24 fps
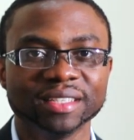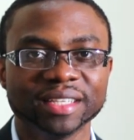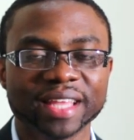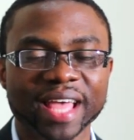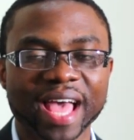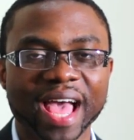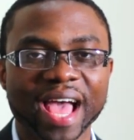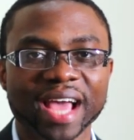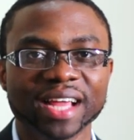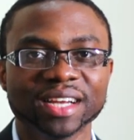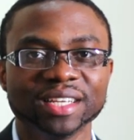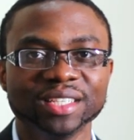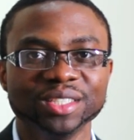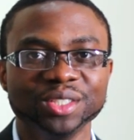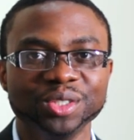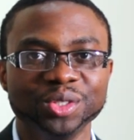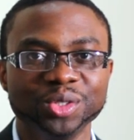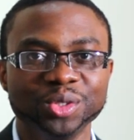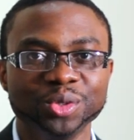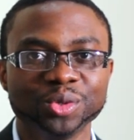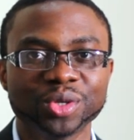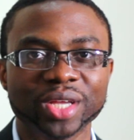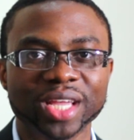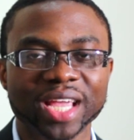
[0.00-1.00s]
that
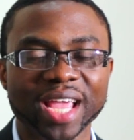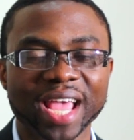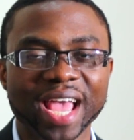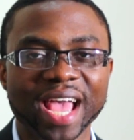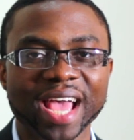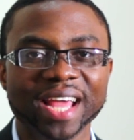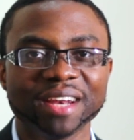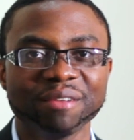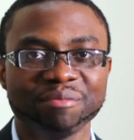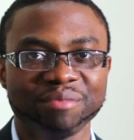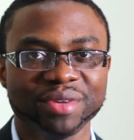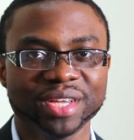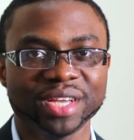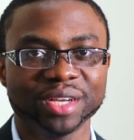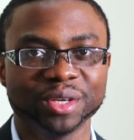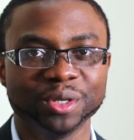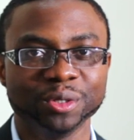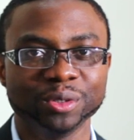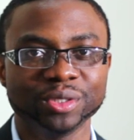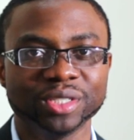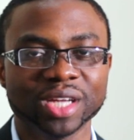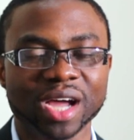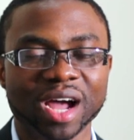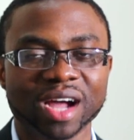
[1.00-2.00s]
you can be a
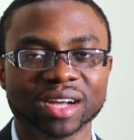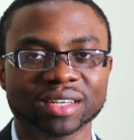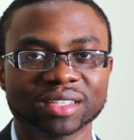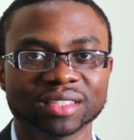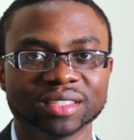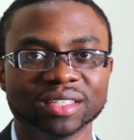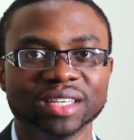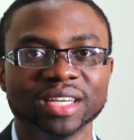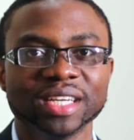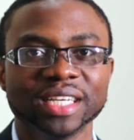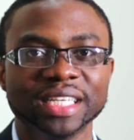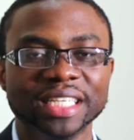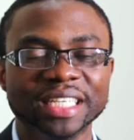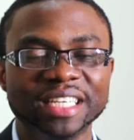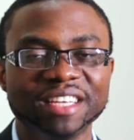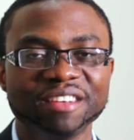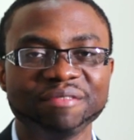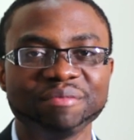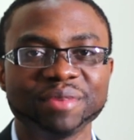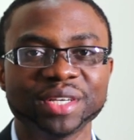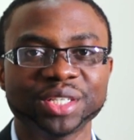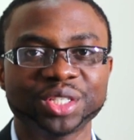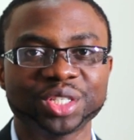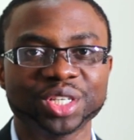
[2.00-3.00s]
good doctor.
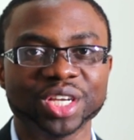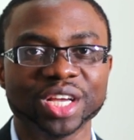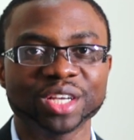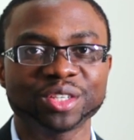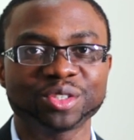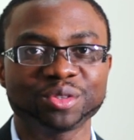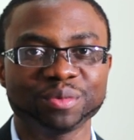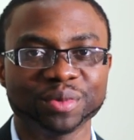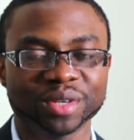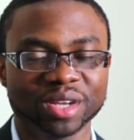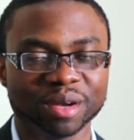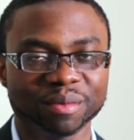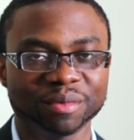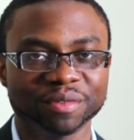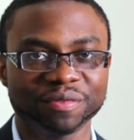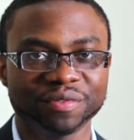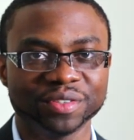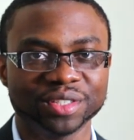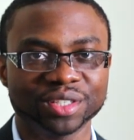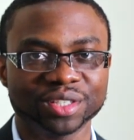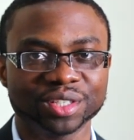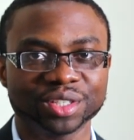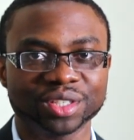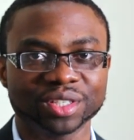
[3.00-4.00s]
Give me a chance to become a
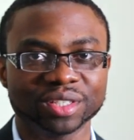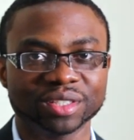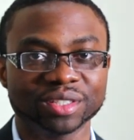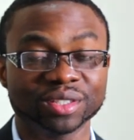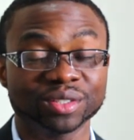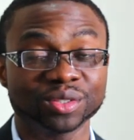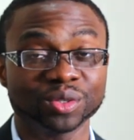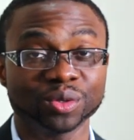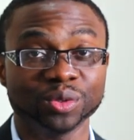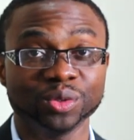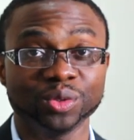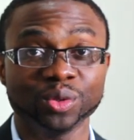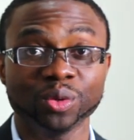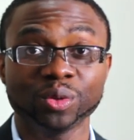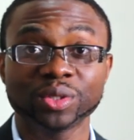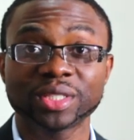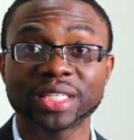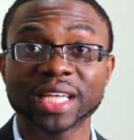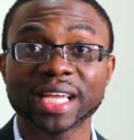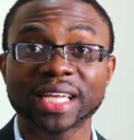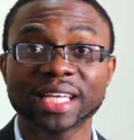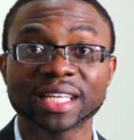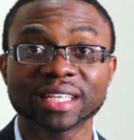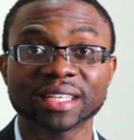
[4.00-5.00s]
physician. So
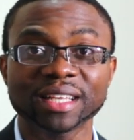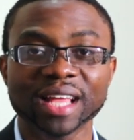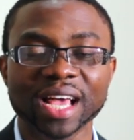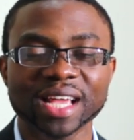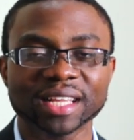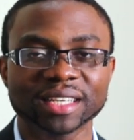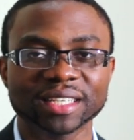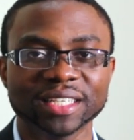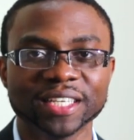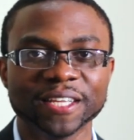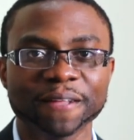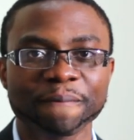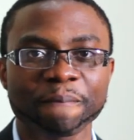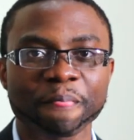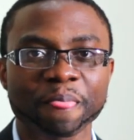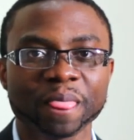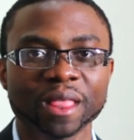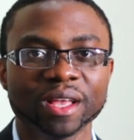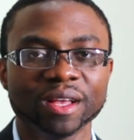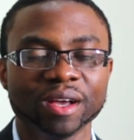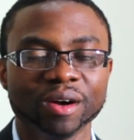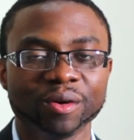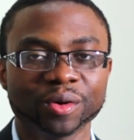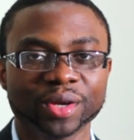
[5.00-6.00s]
don't take it lightly.
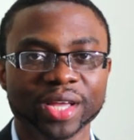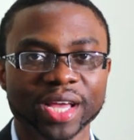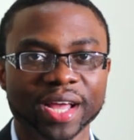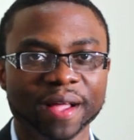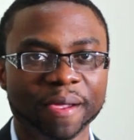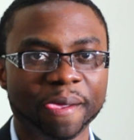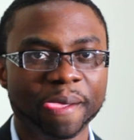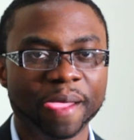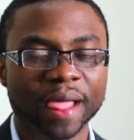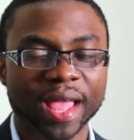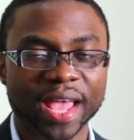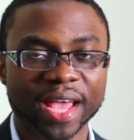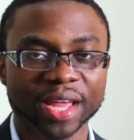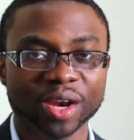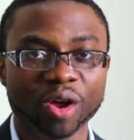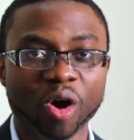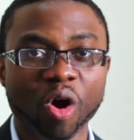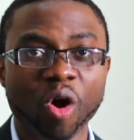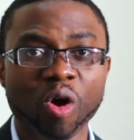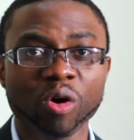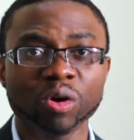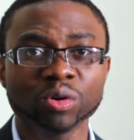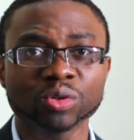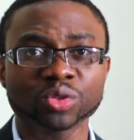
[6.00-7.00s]
Okay, and
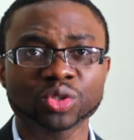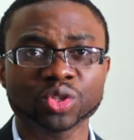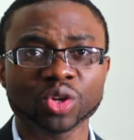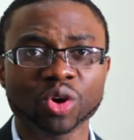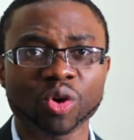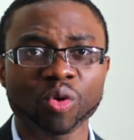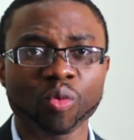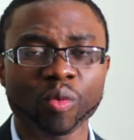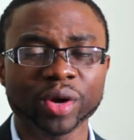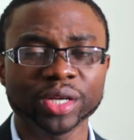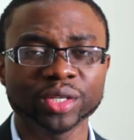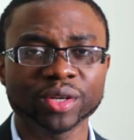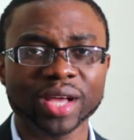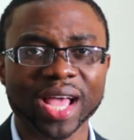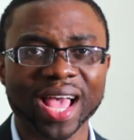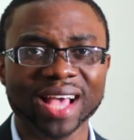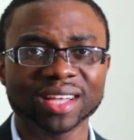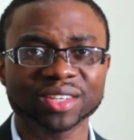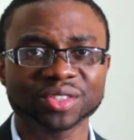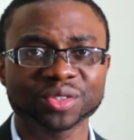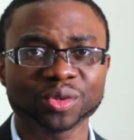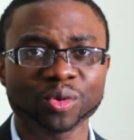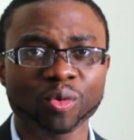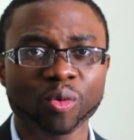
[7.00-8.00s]
also when you're
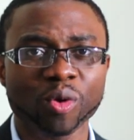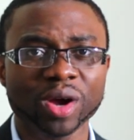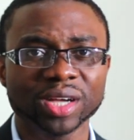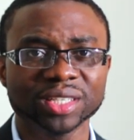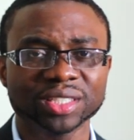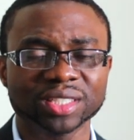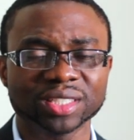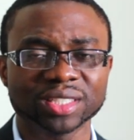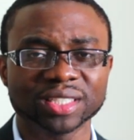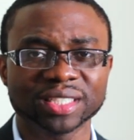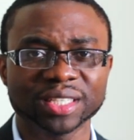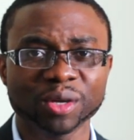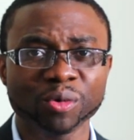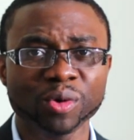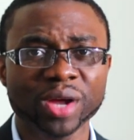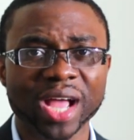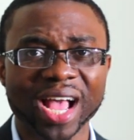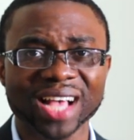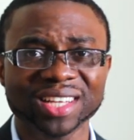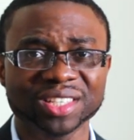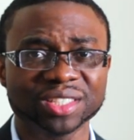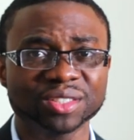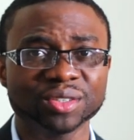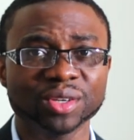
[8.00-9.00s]
answering questions, they will
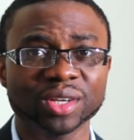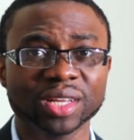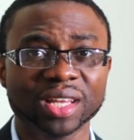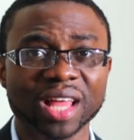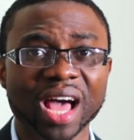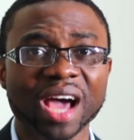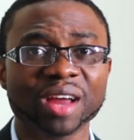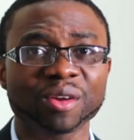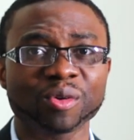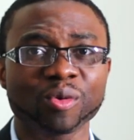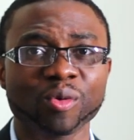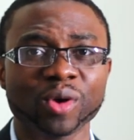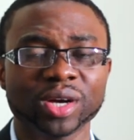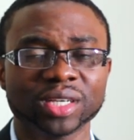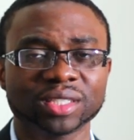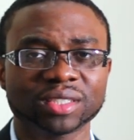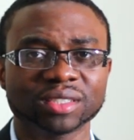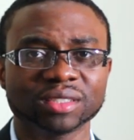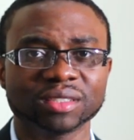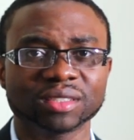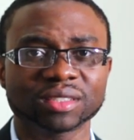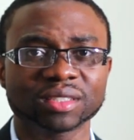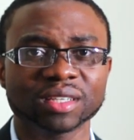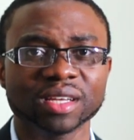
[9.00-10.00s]
ask you a lot of
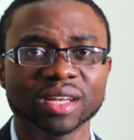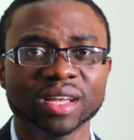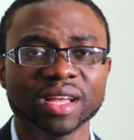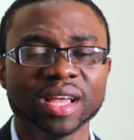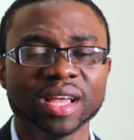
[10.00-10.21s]
questions.